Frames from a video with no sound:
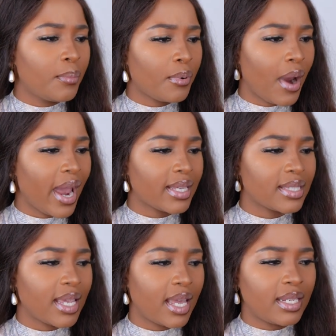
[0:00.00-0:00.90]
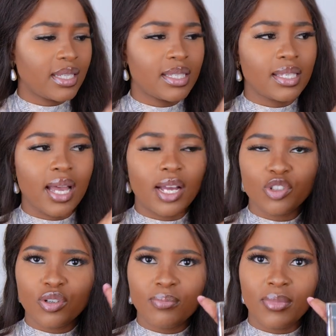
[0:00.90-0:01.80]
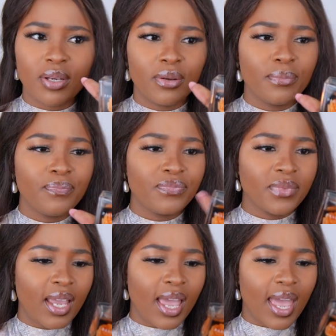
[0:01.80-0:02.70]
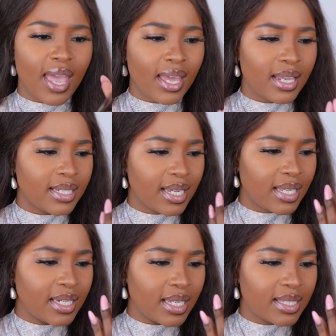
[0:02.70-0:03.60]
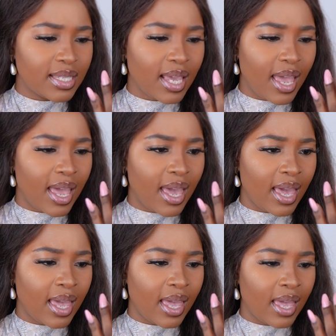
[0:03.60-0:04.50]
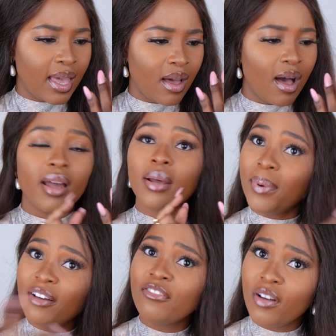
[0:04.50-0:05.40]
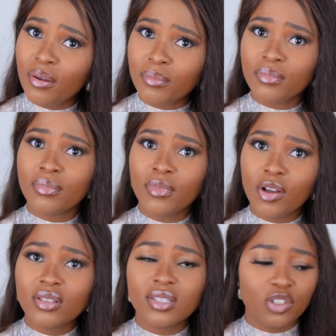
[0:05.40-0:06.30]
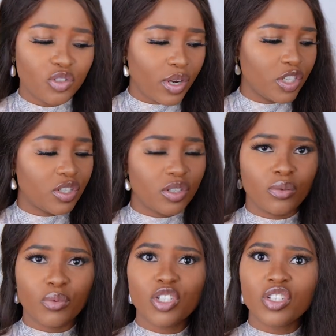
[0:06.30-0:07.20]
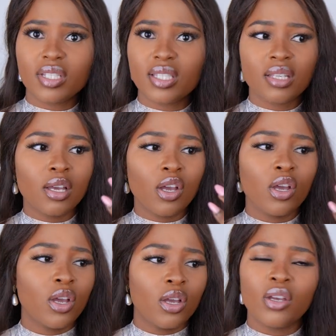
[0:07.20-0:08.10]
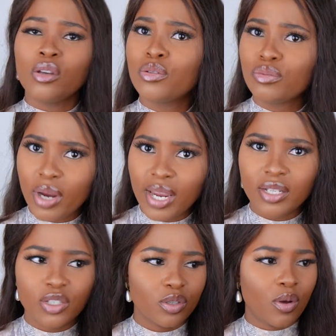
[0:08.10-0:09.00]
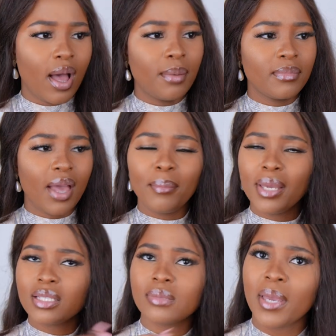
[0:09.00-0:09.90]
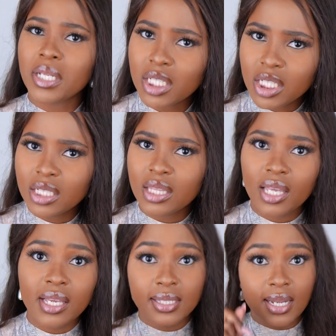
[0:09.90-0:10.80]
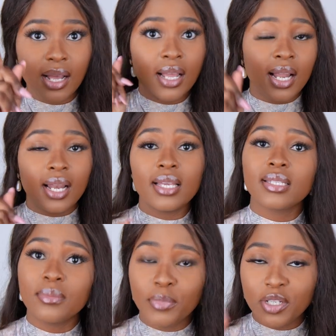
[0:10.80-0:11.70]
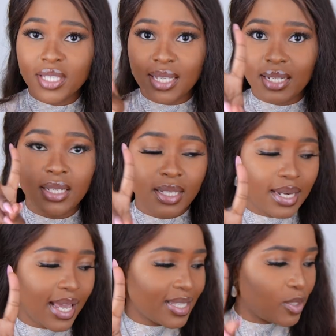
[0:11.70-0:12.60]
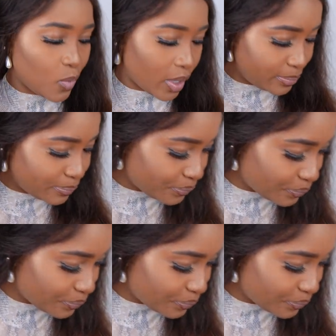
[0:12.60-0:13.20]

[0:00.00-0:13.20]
price. And this is one hundred mil, and it is a eau de parfum concentration, which is great. So I'm, I'm expecting good things. Now let's unbox the next one.